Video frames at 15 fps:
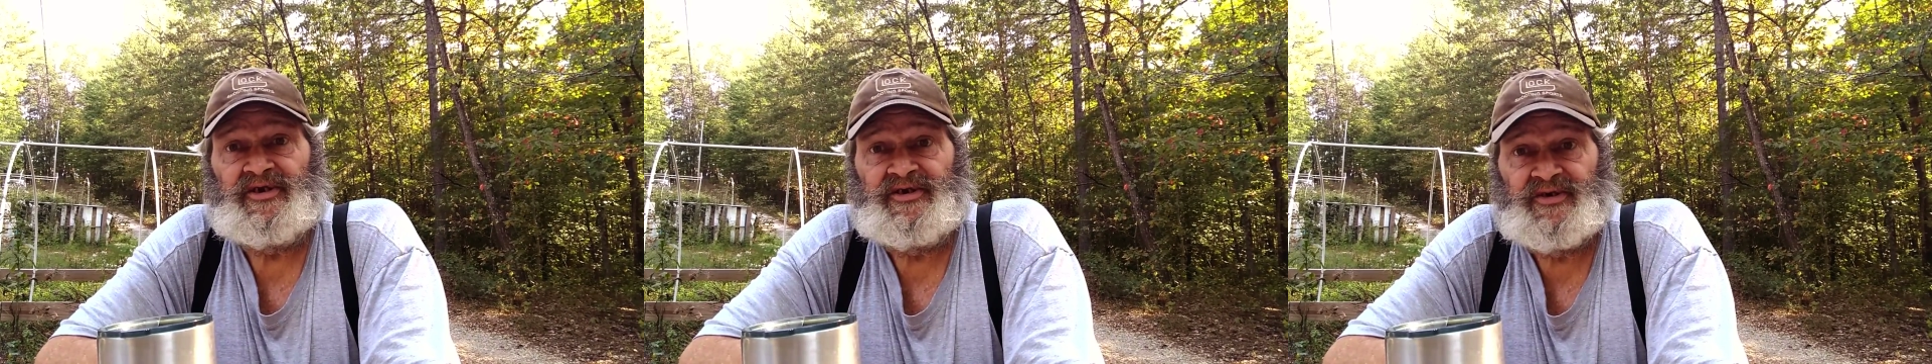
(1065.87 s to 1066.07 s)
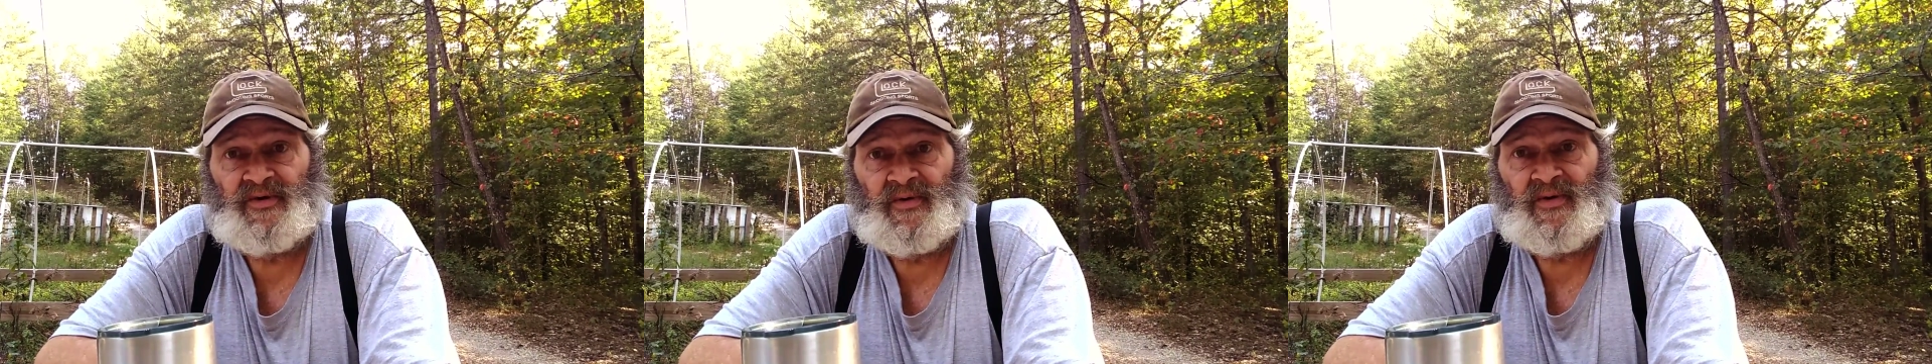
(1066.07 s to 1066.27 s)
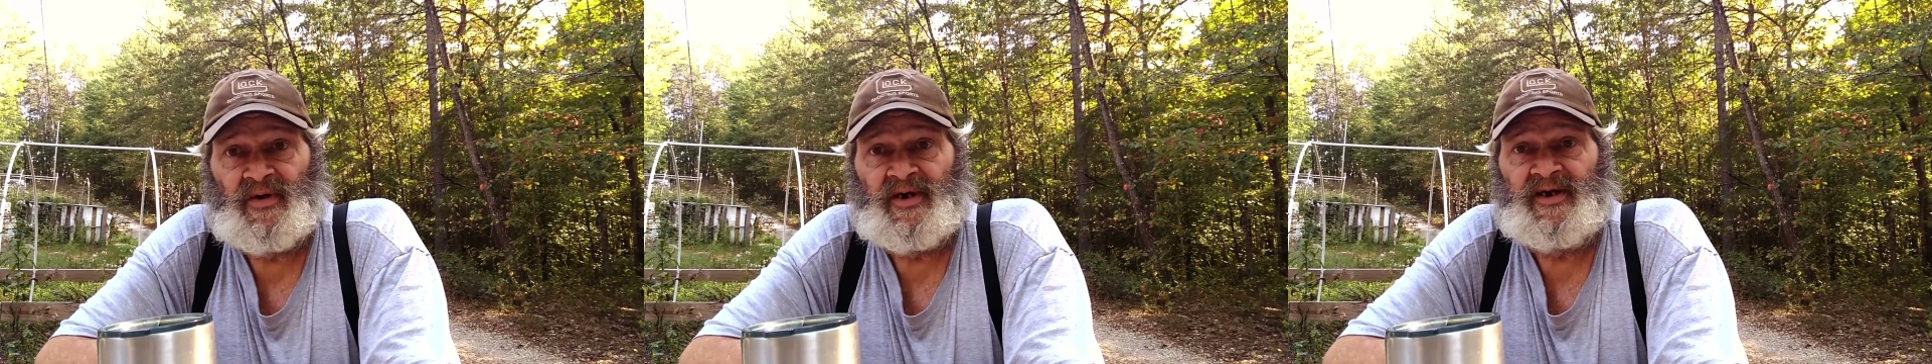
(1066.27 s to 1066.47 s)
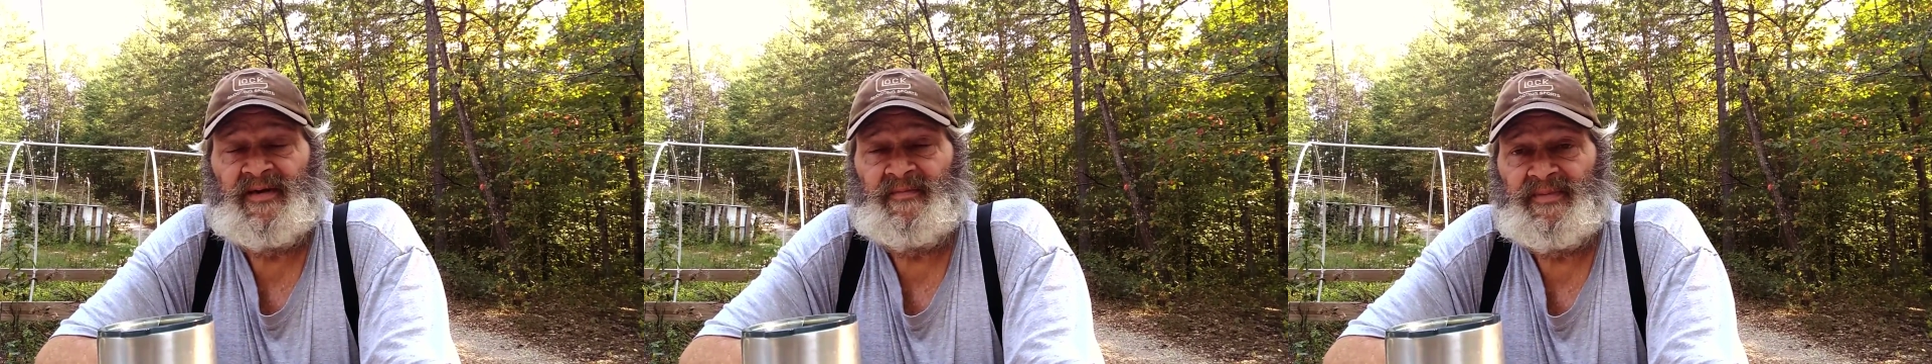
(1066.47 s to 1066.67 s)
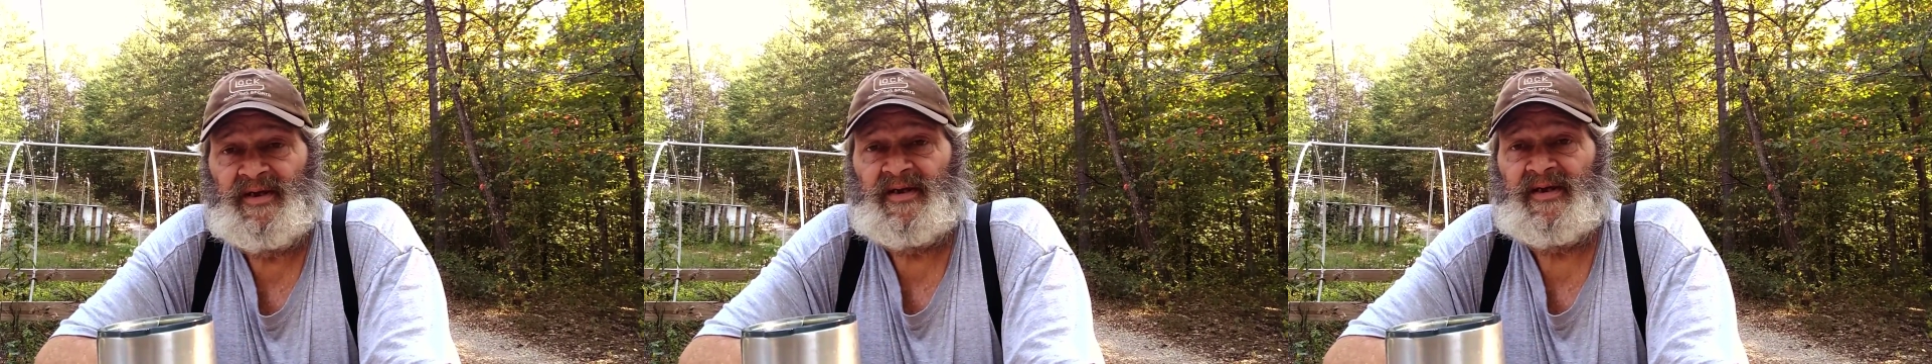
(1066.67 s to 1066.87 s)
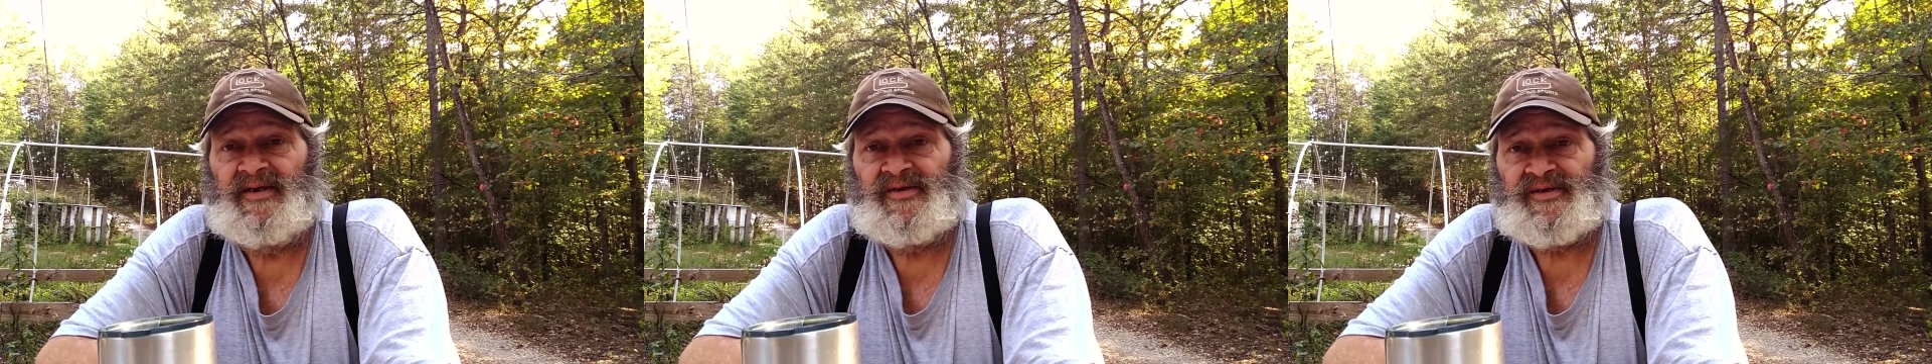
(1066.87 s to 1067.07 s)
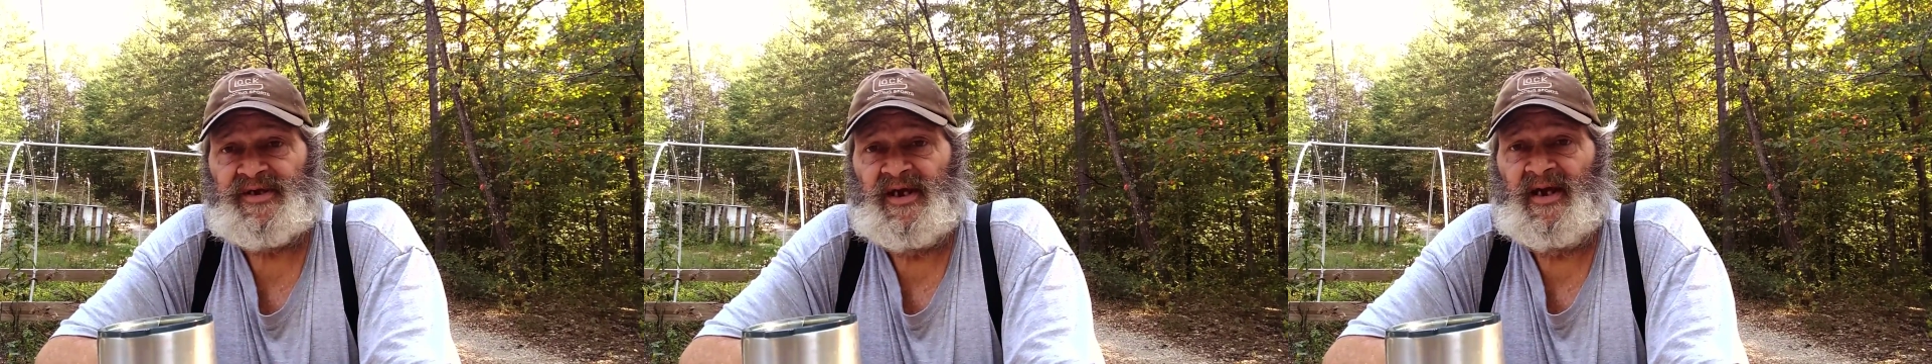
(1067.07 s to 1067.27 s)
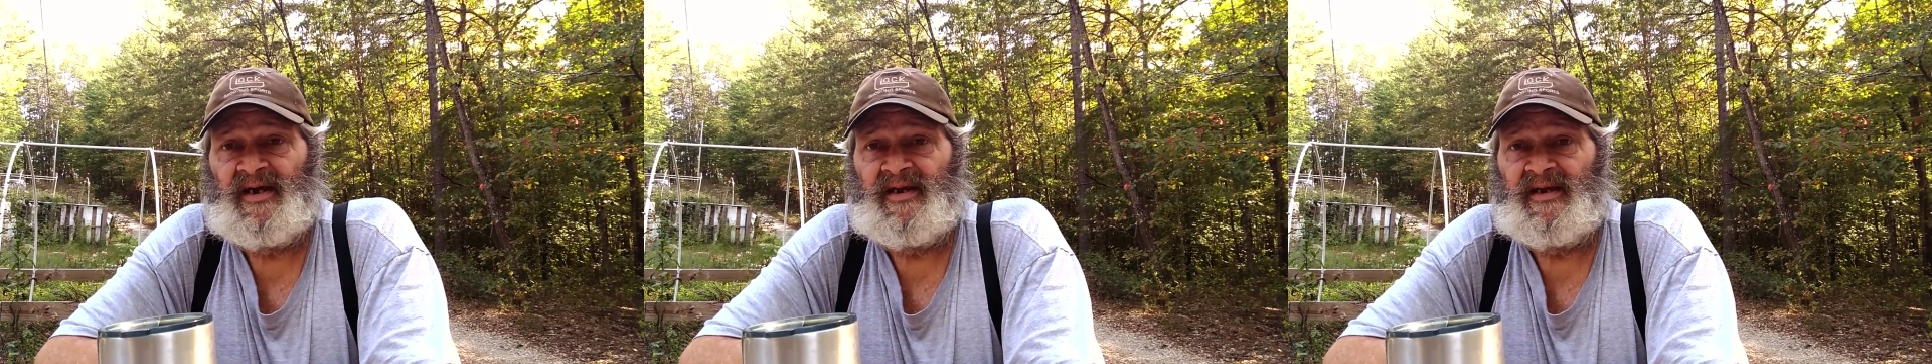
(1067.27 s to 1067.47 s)
Join Pickens
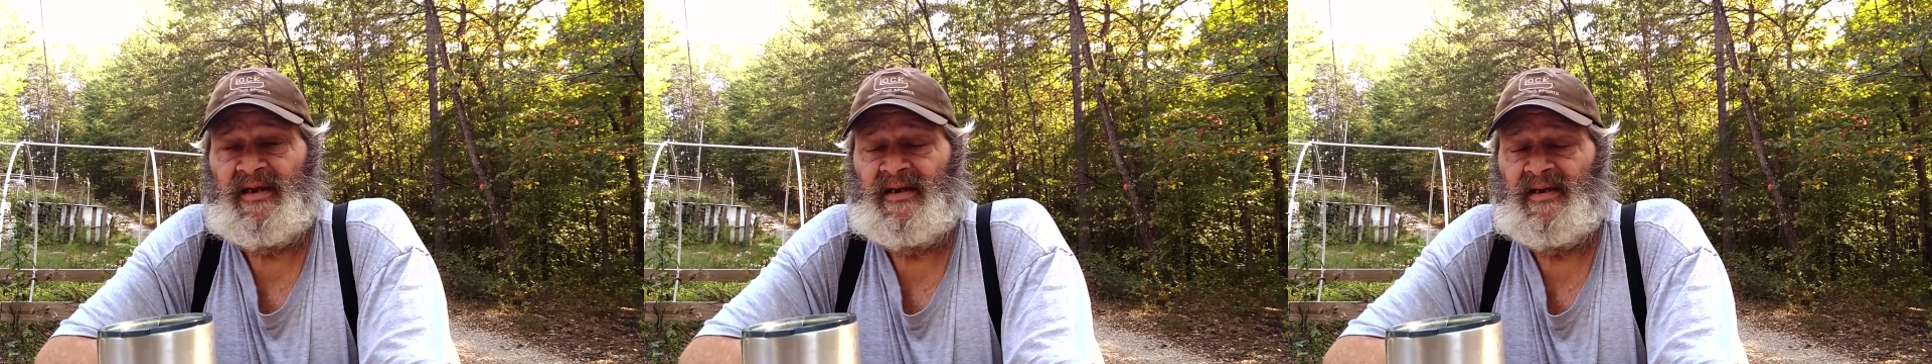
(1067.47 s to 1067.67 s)
County.